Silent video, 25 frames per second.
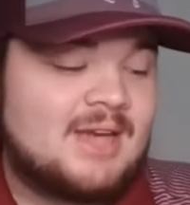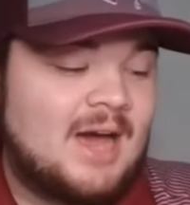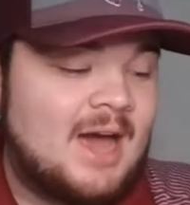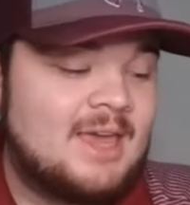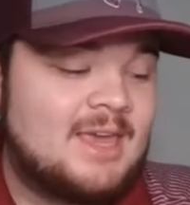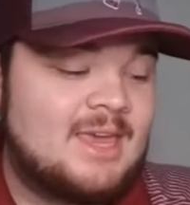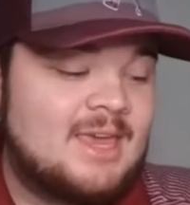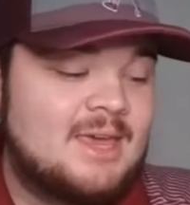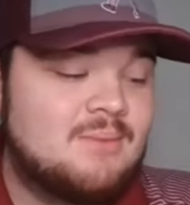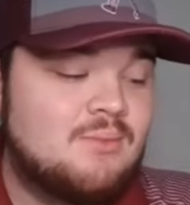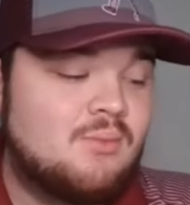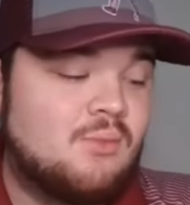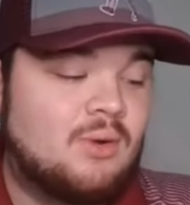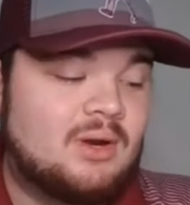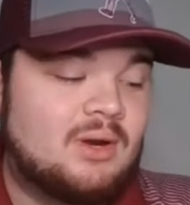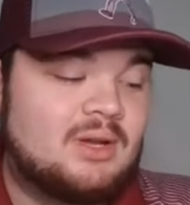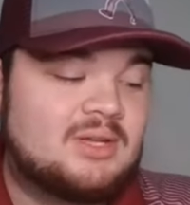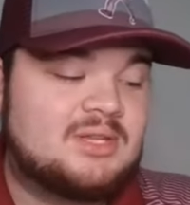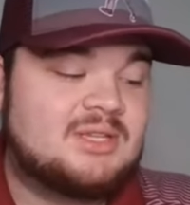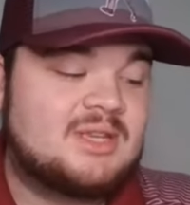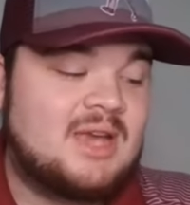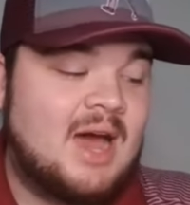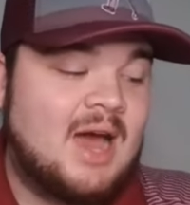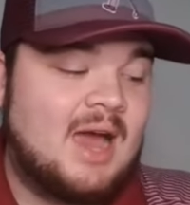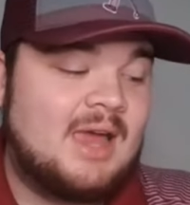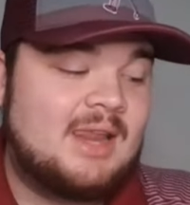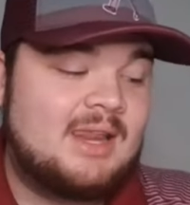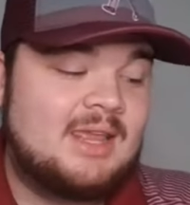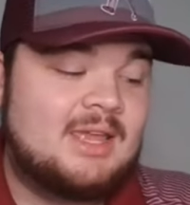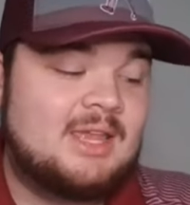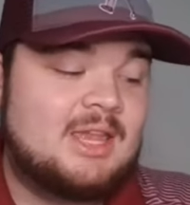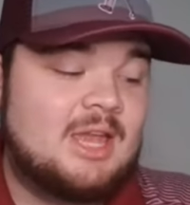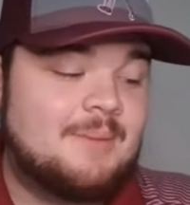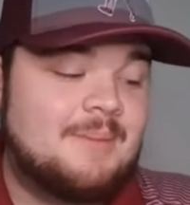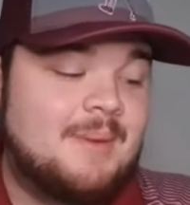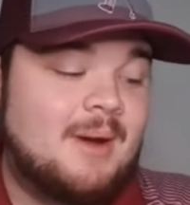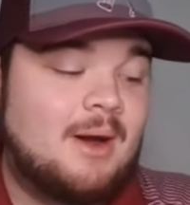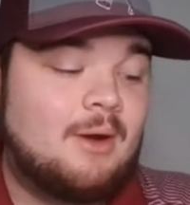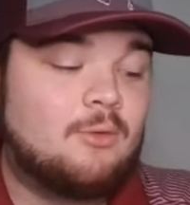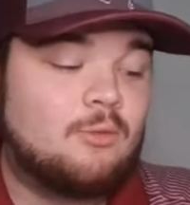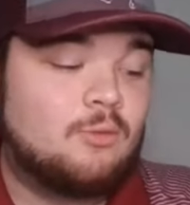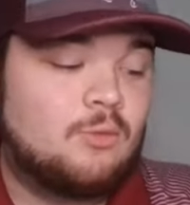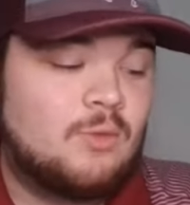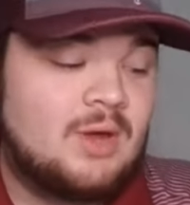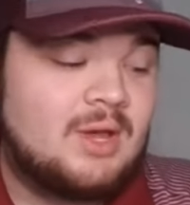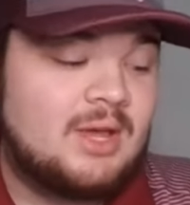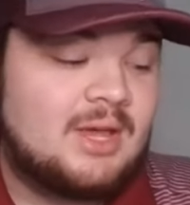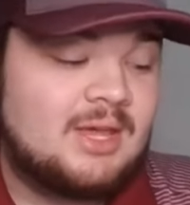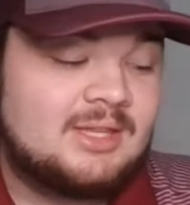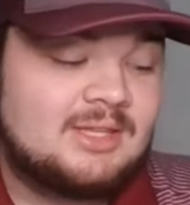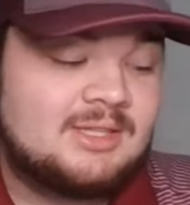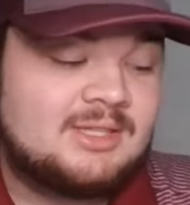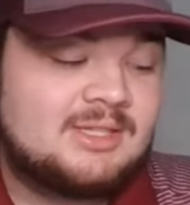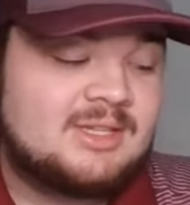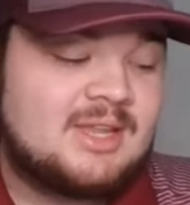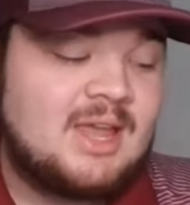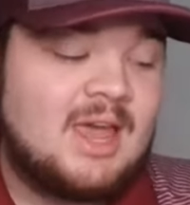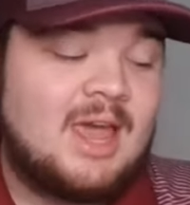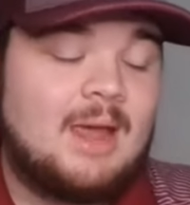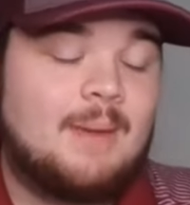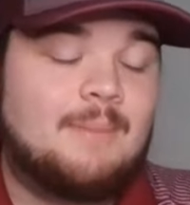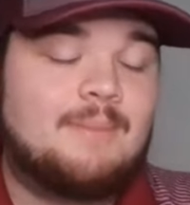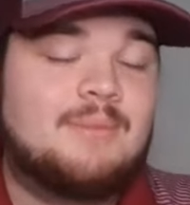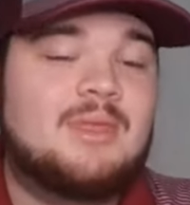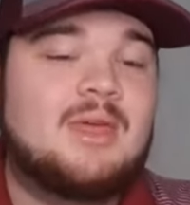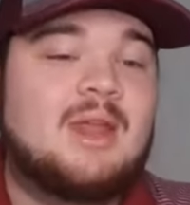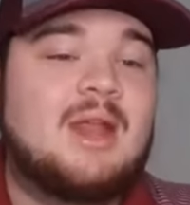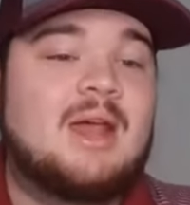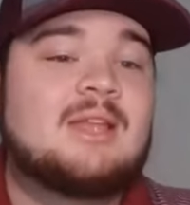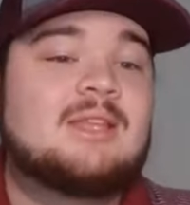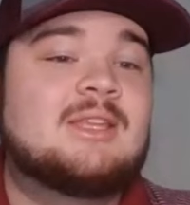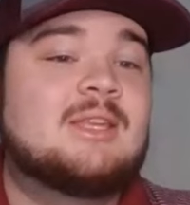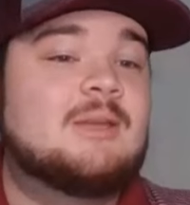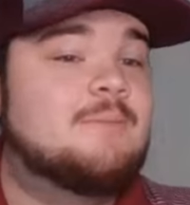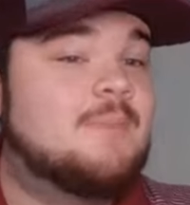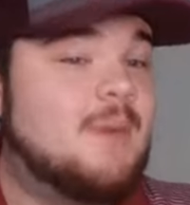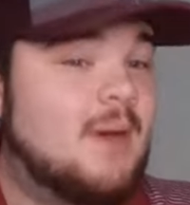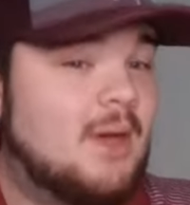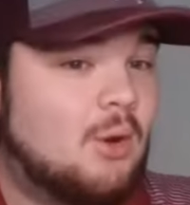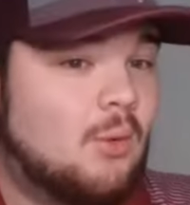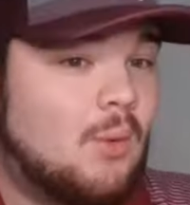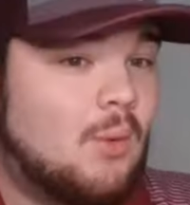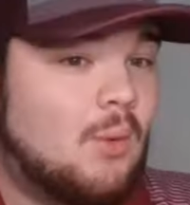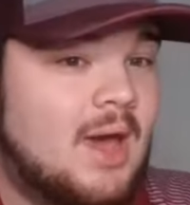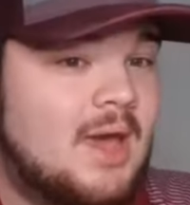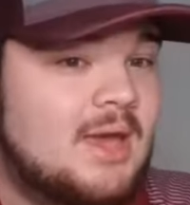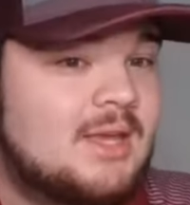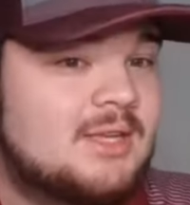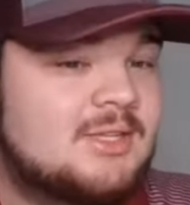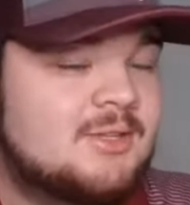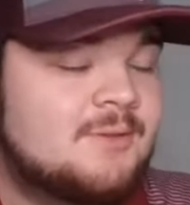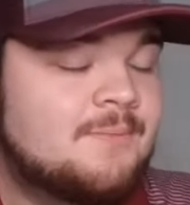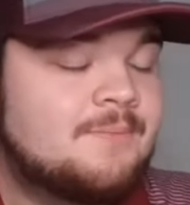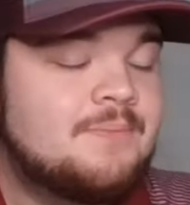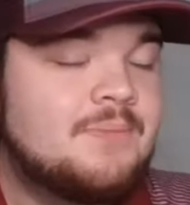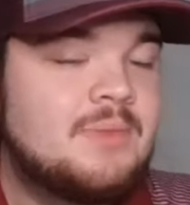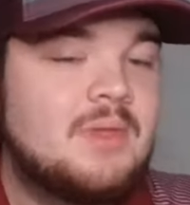I get more excited about Riggins tape than I did Pettaway's,